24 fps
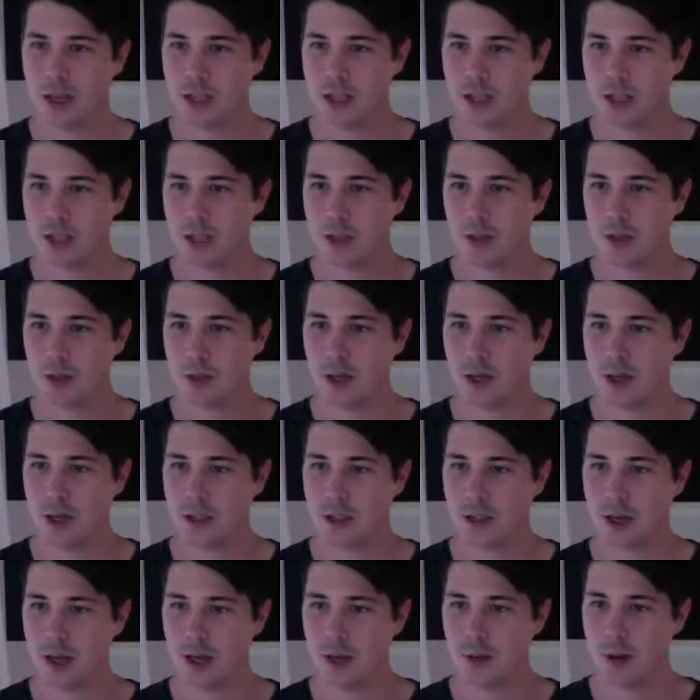just do it and
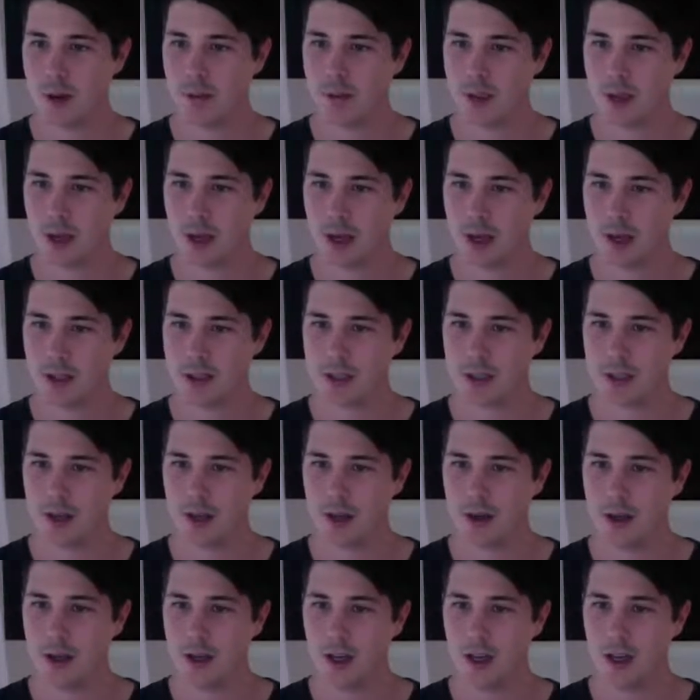start a website? And so
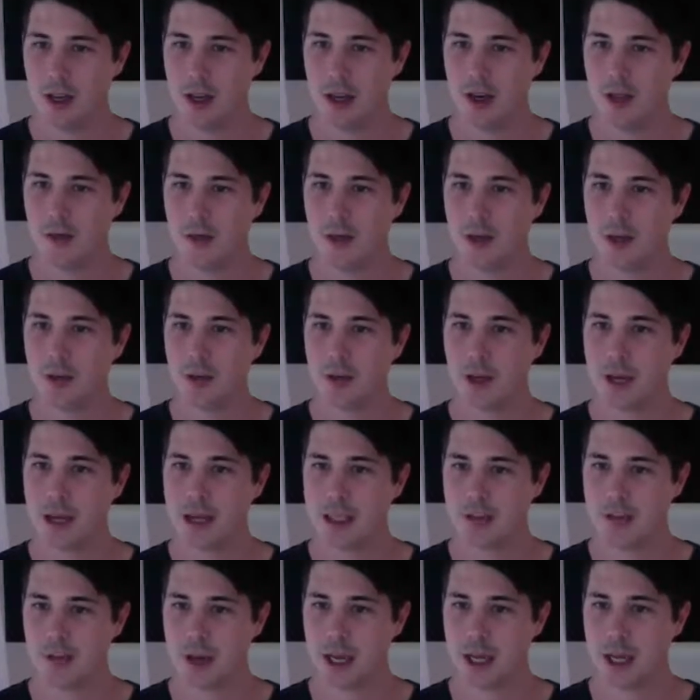I don't really plan
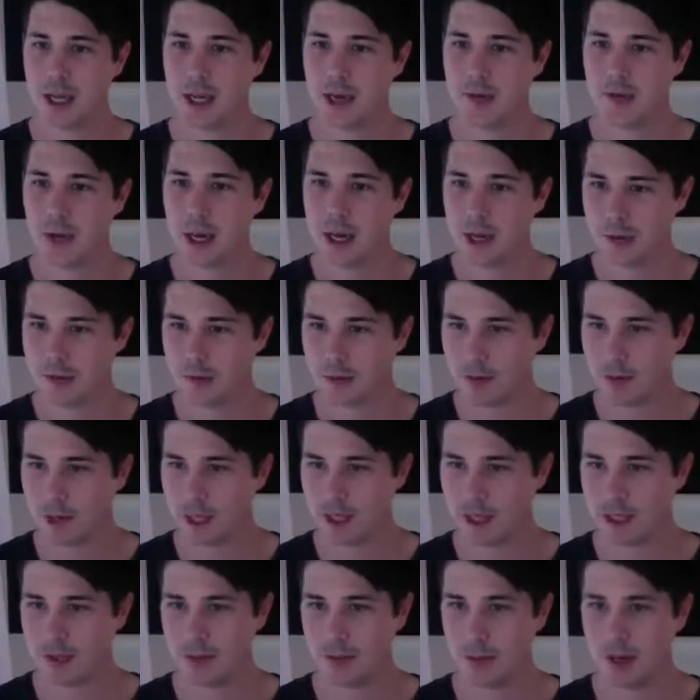to make any money from
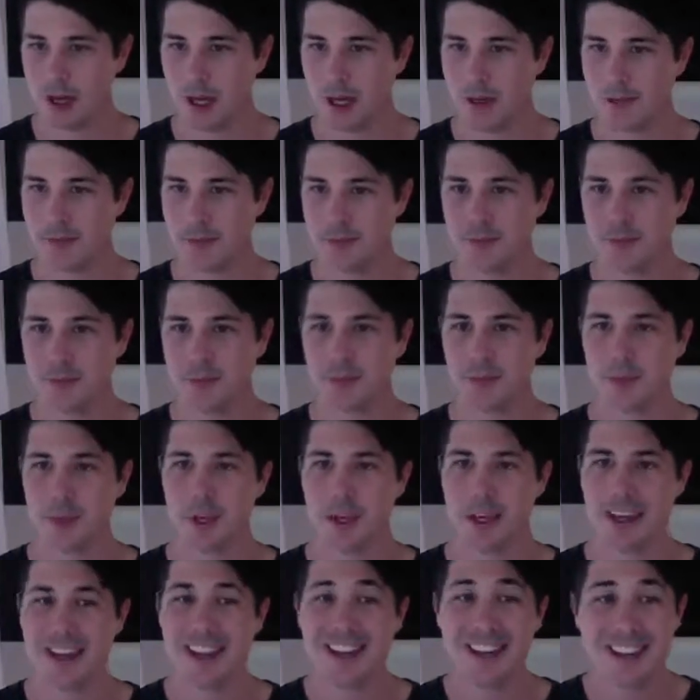this, but
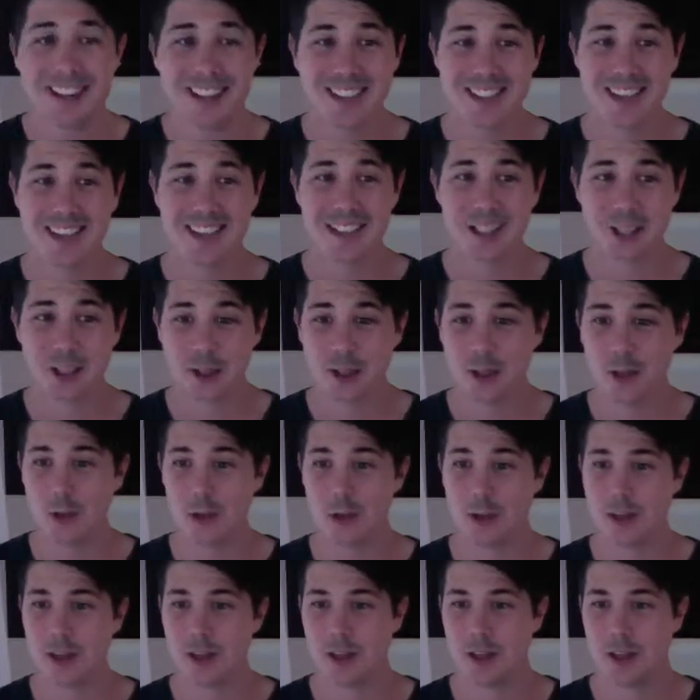it is an
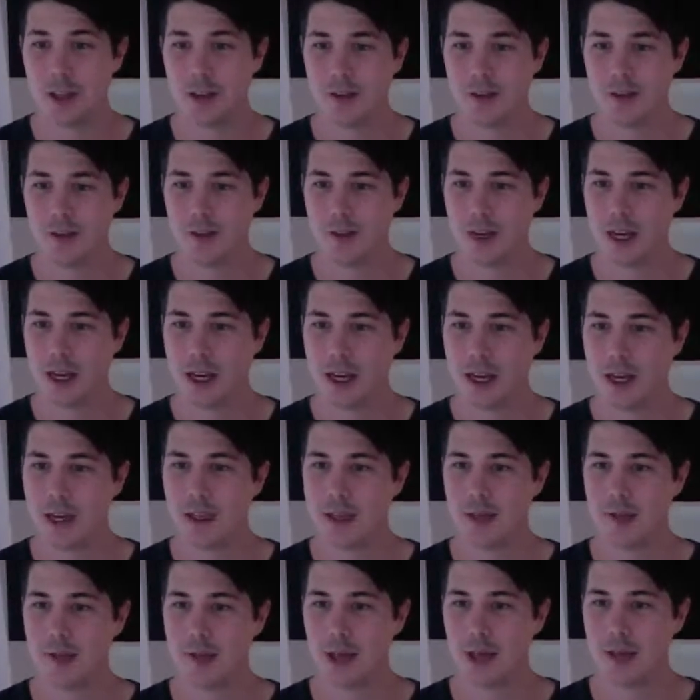excuse for me
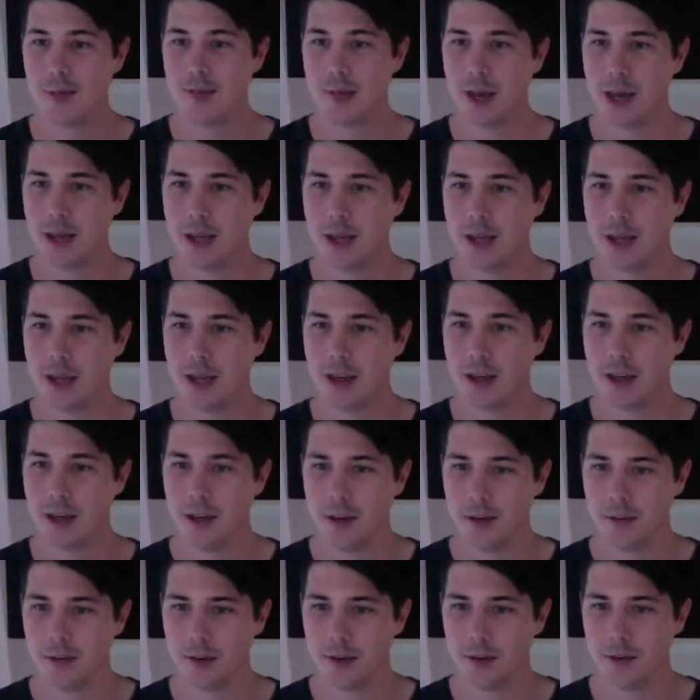to play Melee
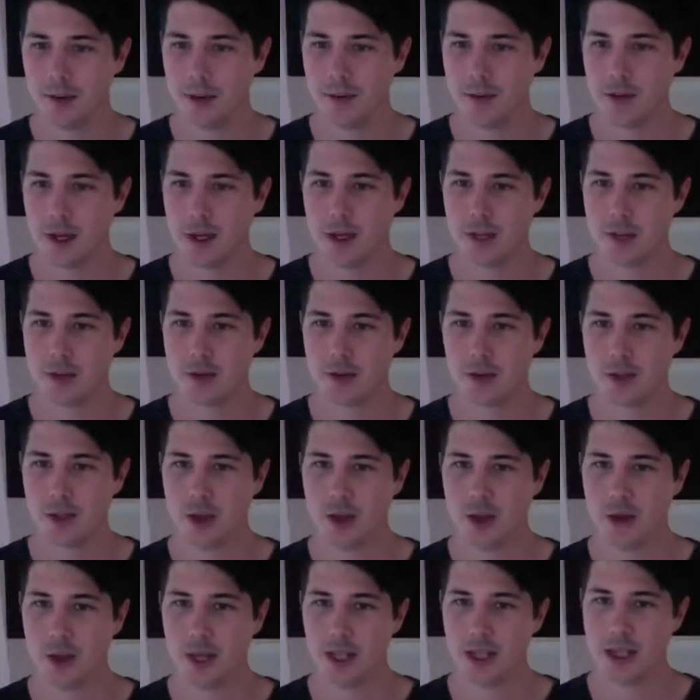15 minutes or
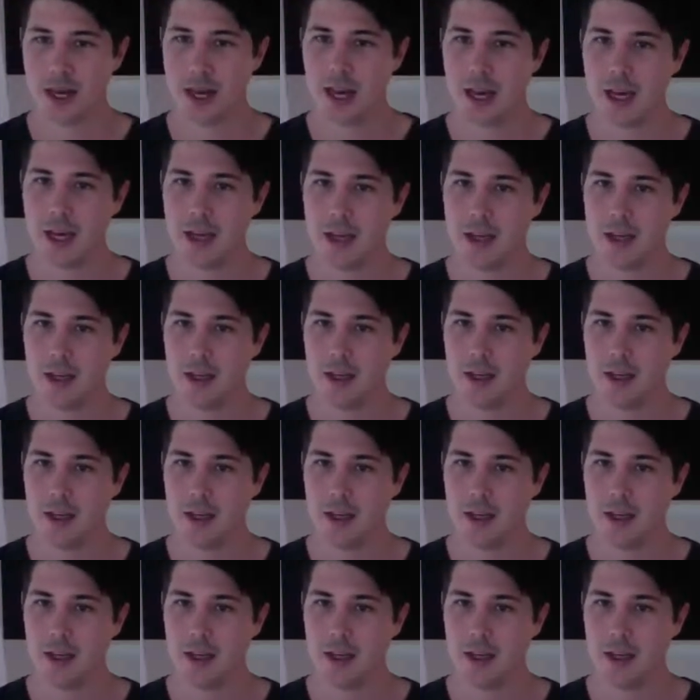so a day